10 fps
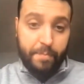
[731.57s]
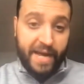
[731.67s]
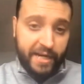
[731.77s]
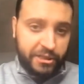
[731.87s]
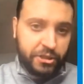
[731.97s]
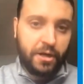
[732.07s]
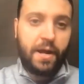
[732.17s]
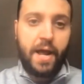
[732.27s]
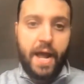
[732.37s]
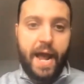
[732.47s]
bearish,
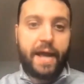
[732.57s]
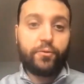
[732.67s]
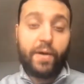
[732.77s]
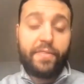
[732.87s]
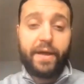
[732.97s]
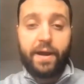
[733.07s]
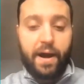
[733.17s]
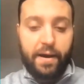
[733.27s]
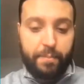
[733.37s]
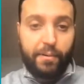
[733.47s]
and when they
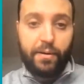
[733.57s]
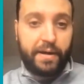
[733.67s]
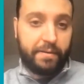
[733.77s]
are